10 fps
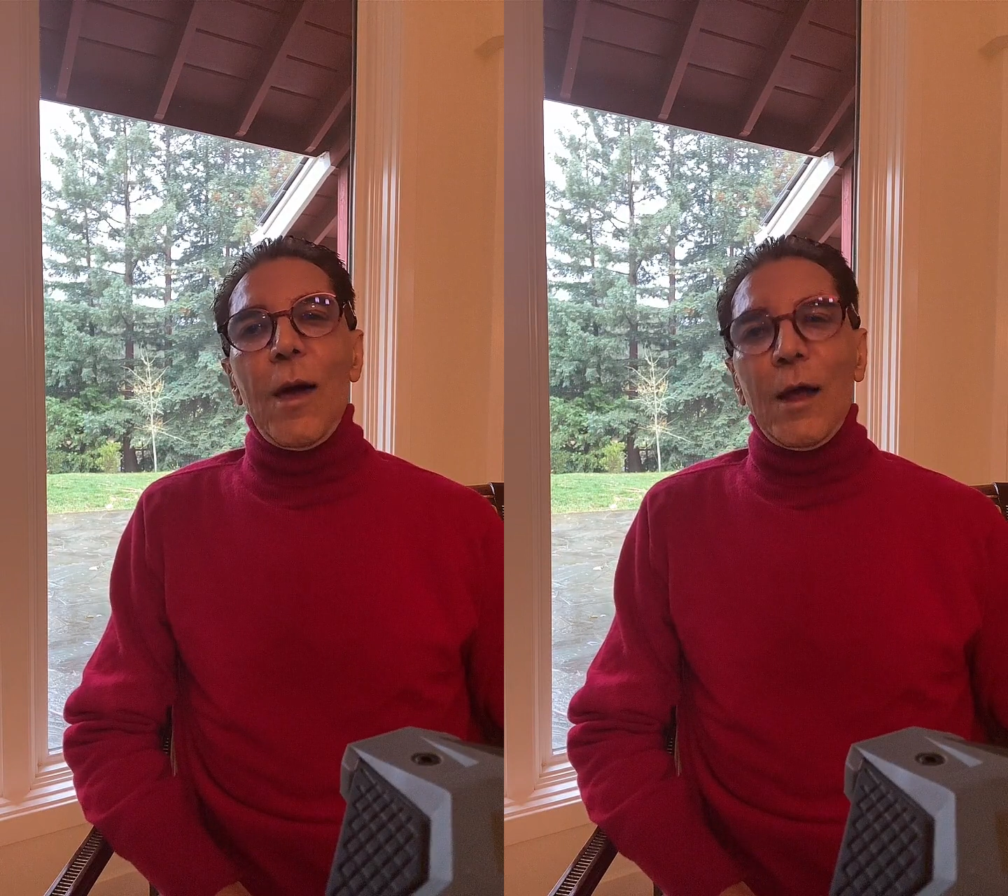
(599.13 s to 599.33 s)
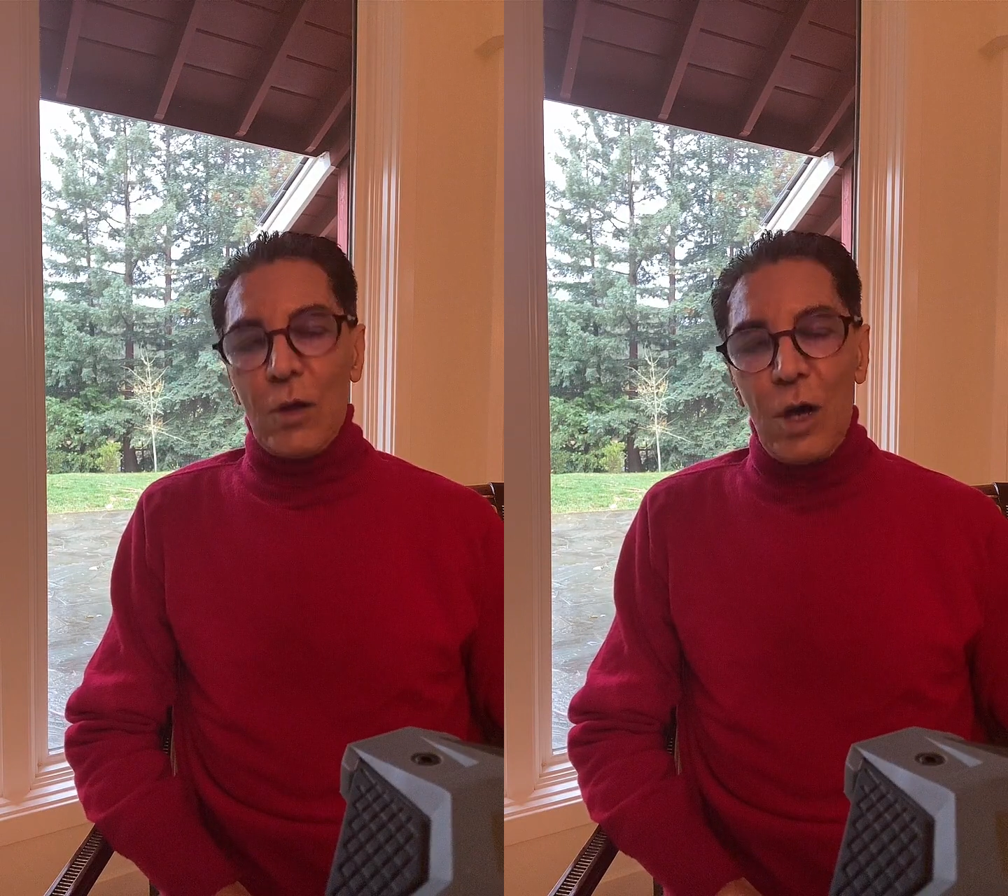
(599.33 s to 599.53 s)

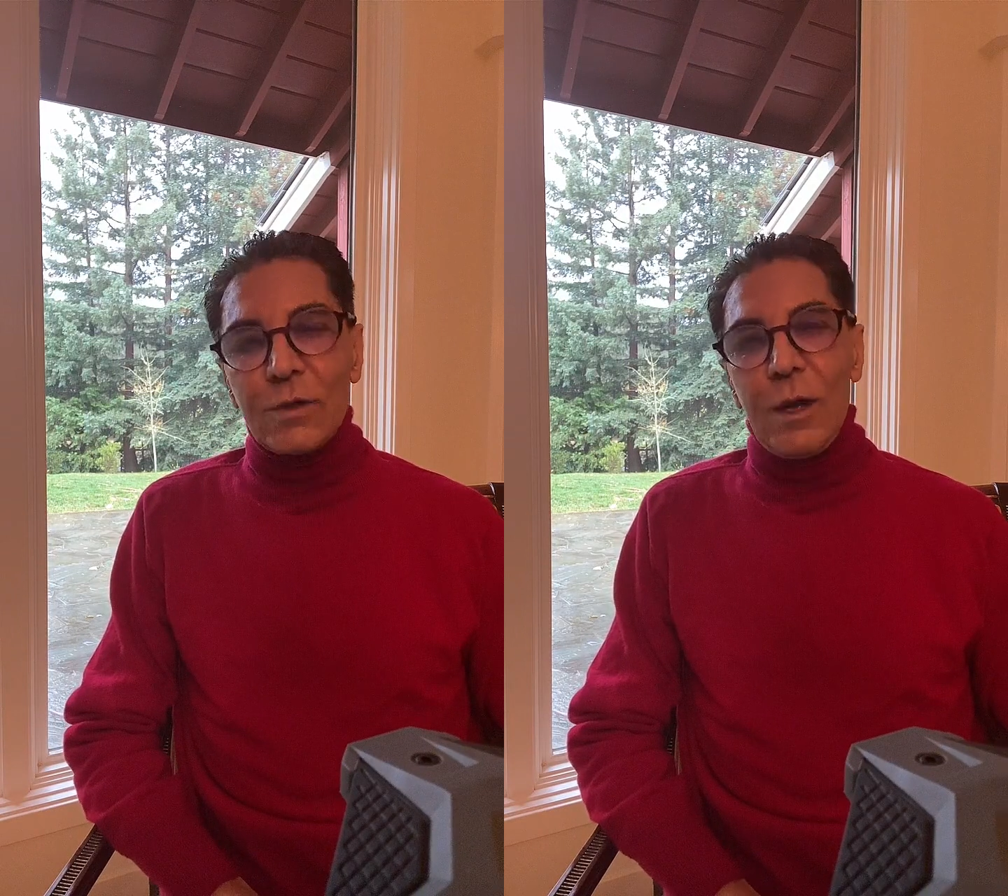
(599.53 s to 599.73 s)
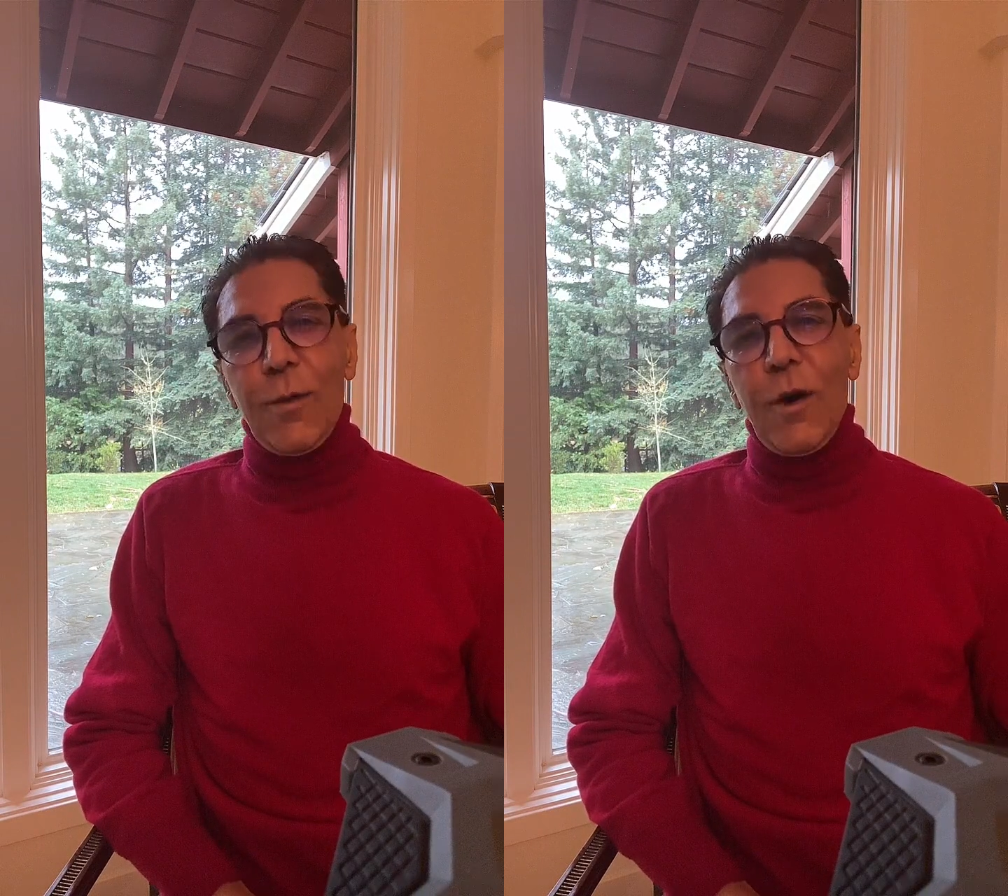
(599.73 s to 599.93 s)
a
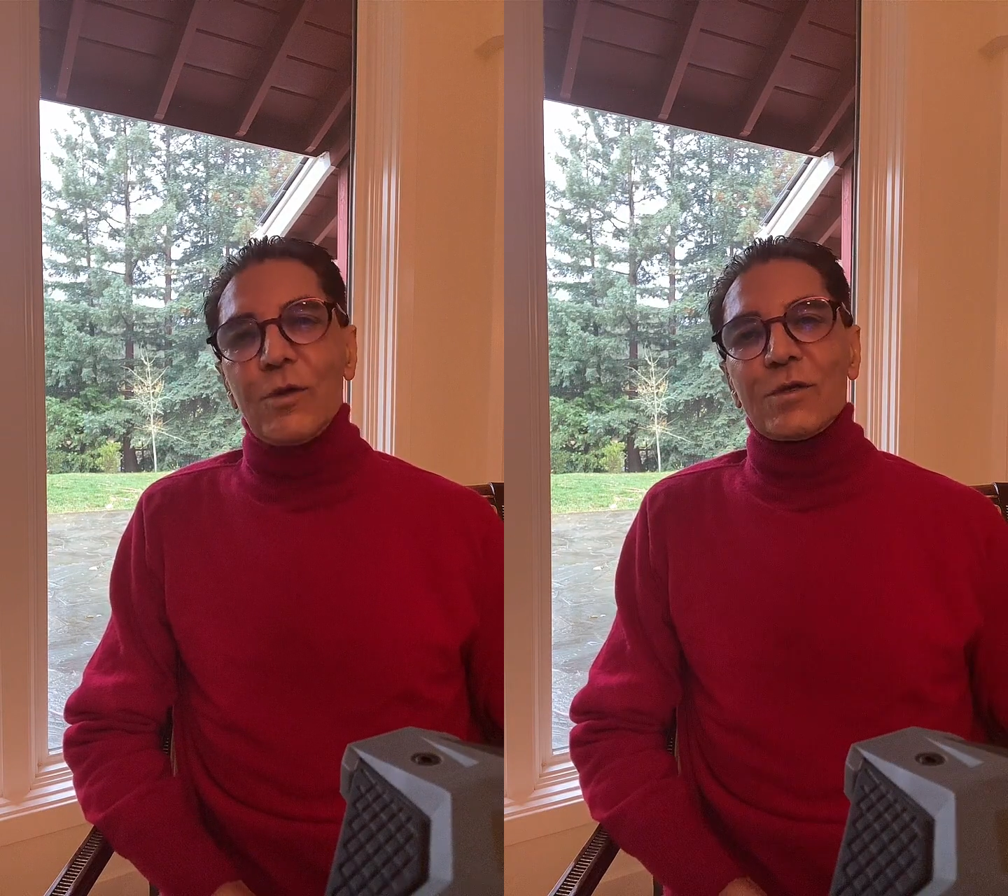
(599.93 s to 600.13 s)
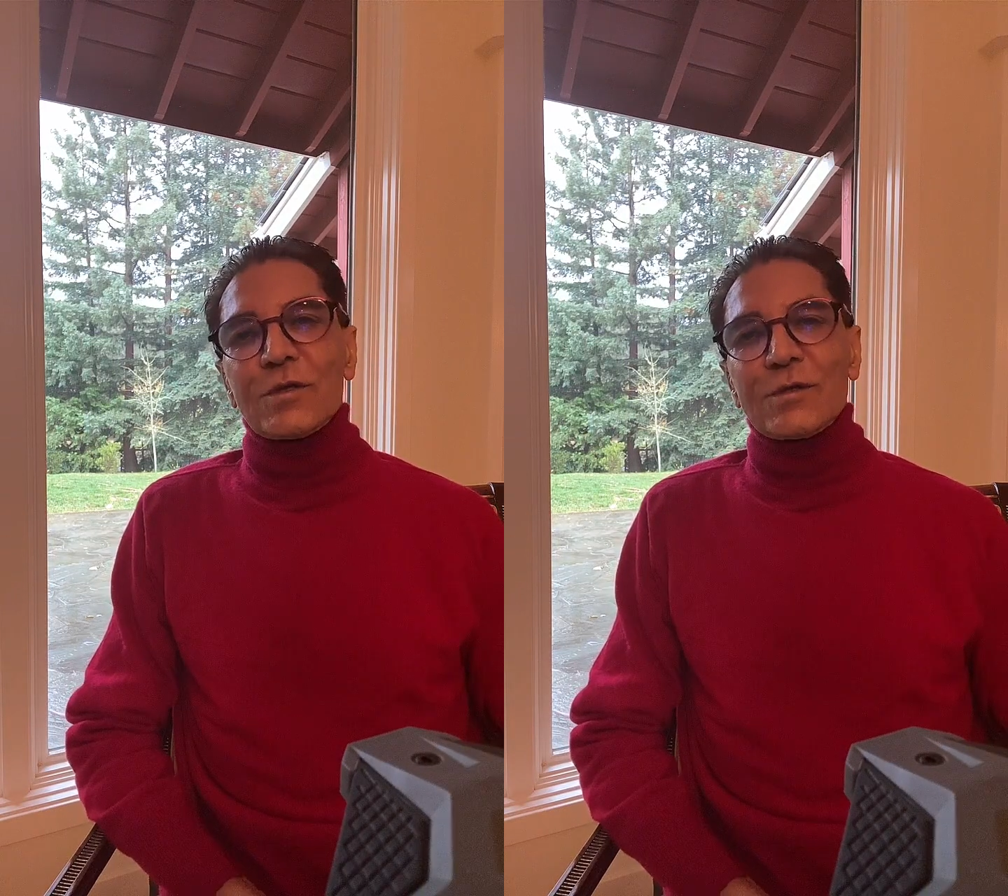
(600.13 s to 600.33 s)
lot
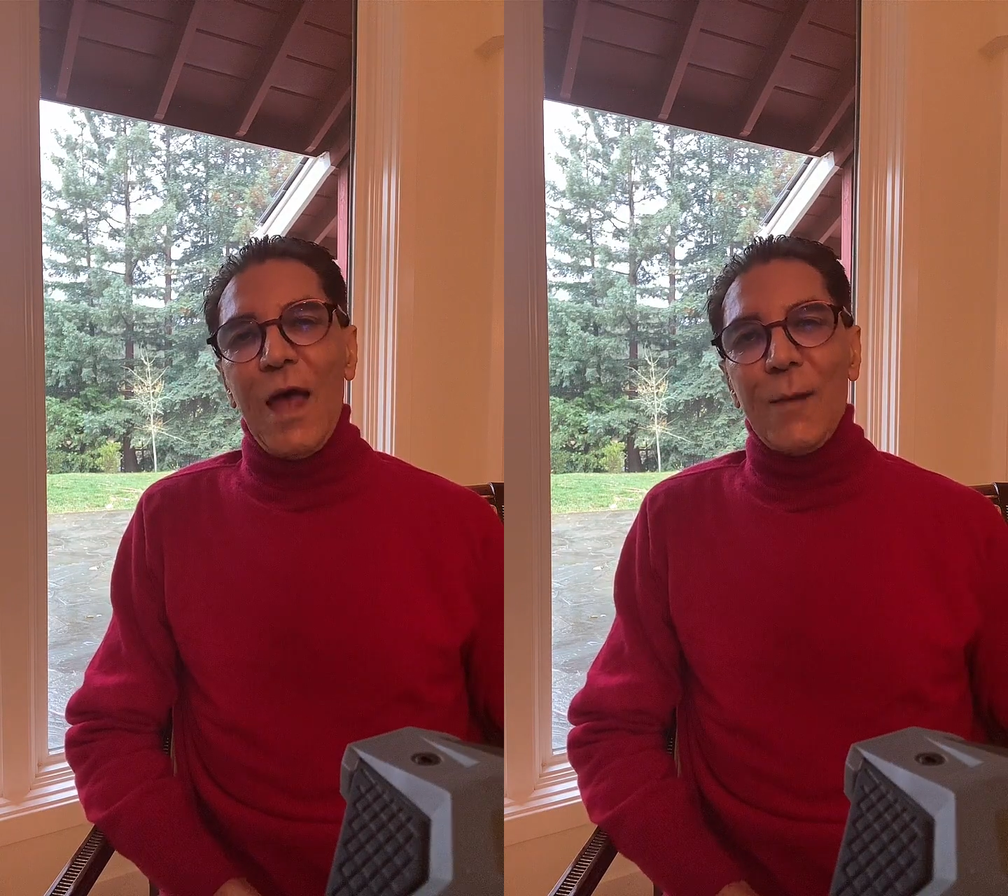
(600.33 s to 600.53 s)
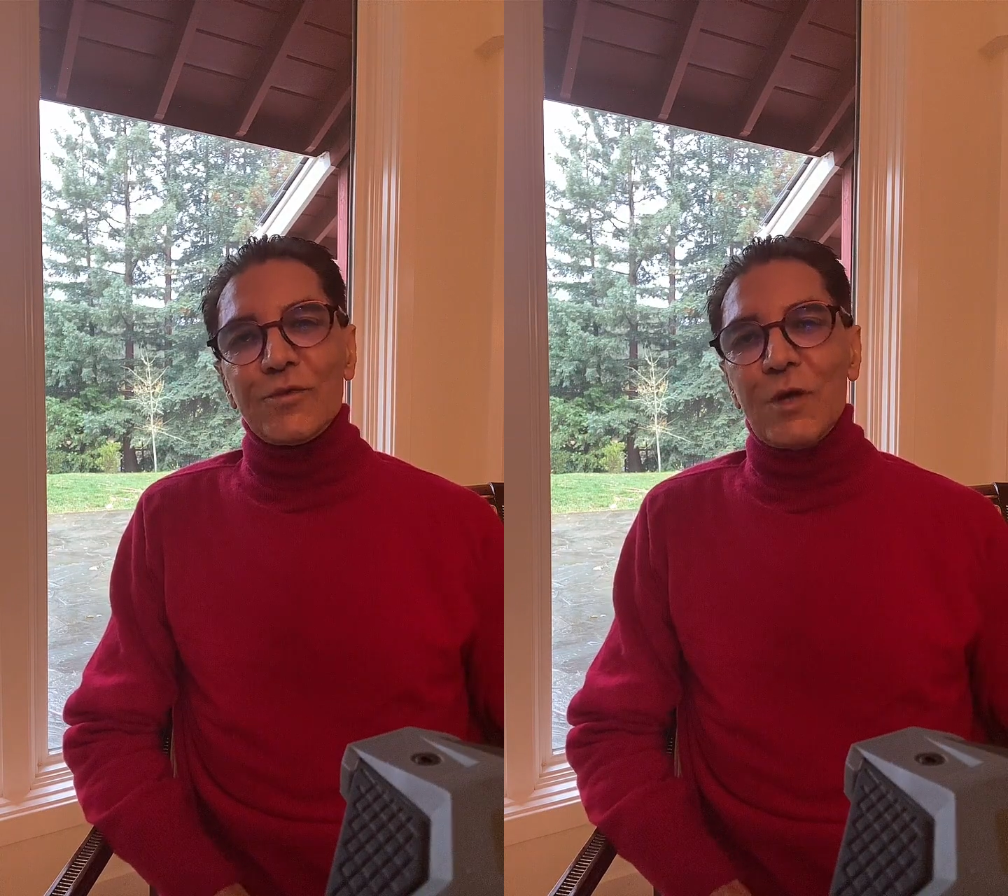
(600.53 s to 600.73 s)
about this
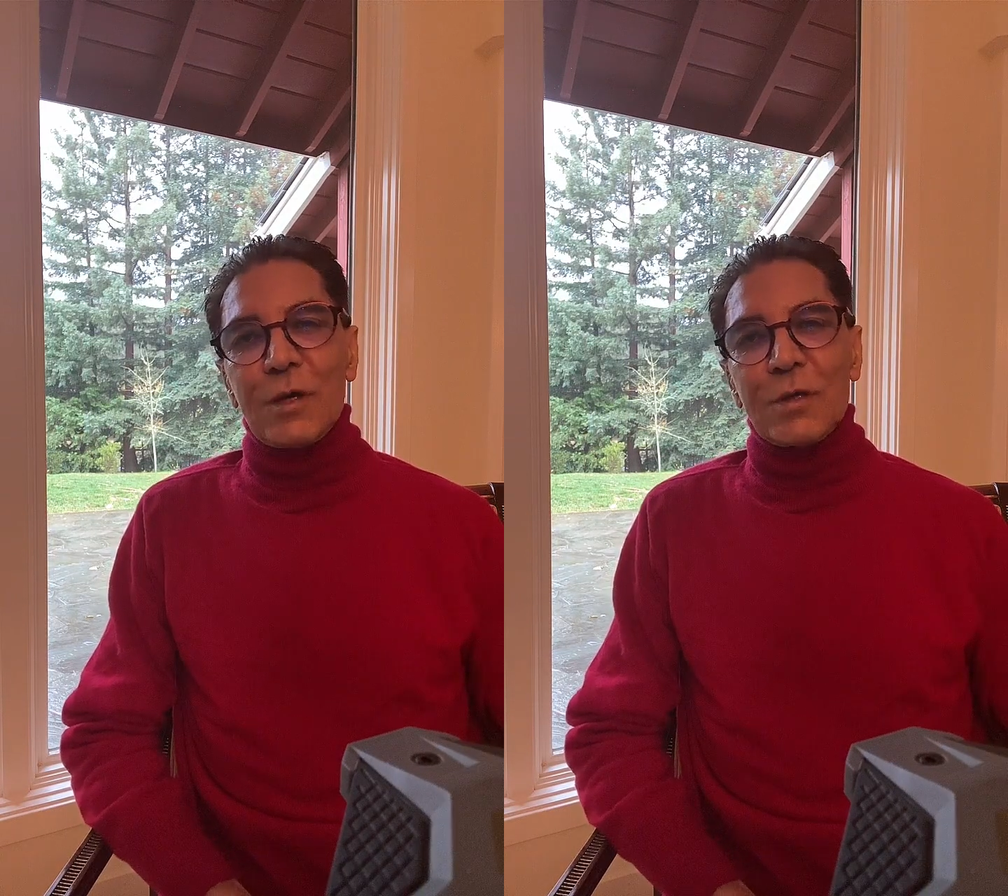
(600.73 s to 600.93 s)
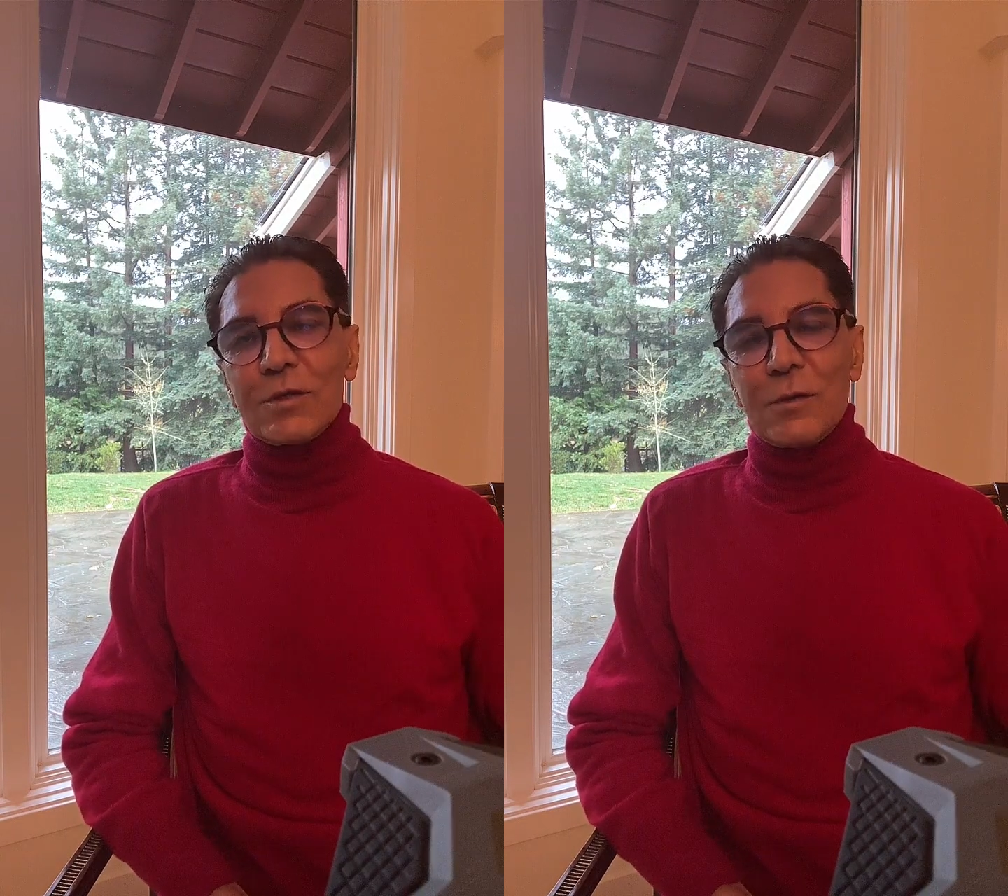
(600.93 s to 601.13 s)

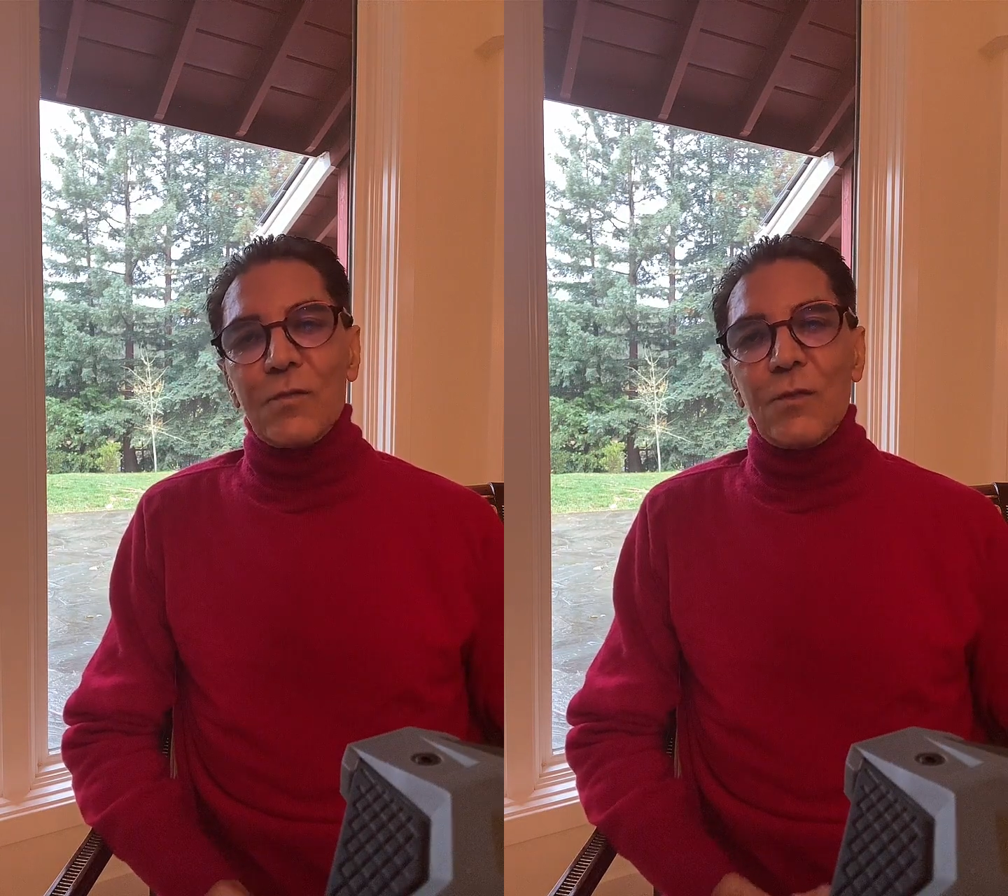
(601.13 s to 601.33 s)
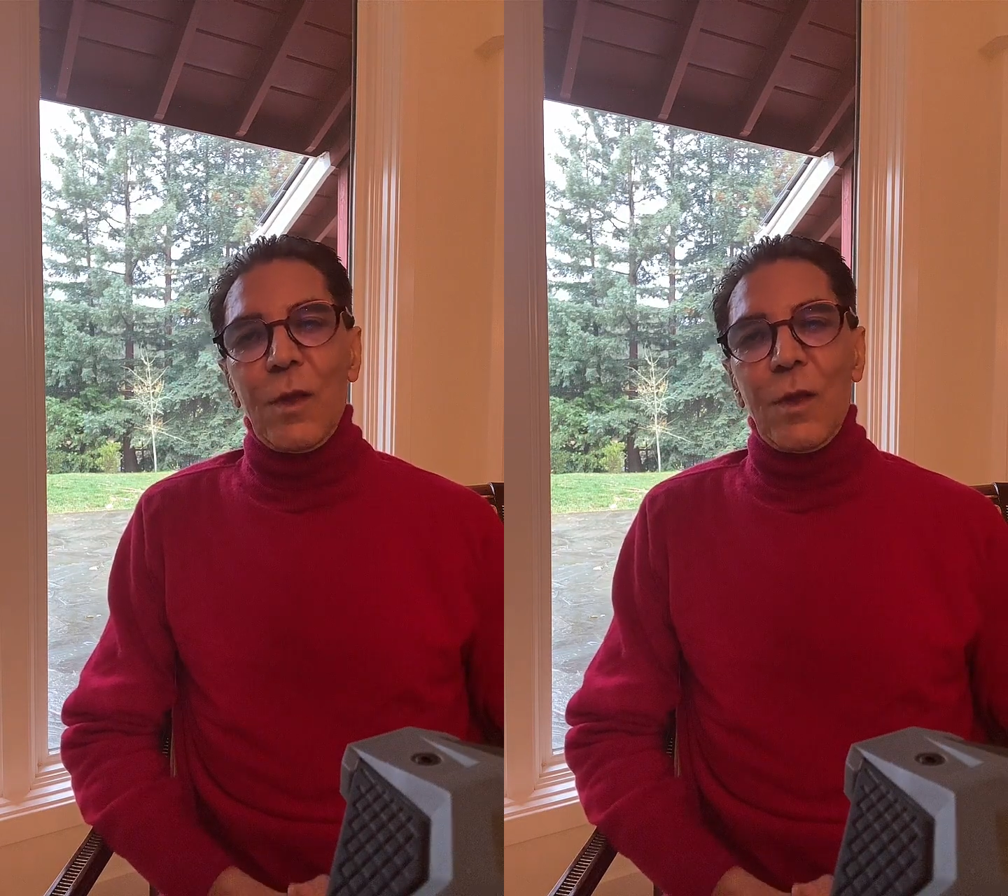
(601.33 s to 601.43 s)
subject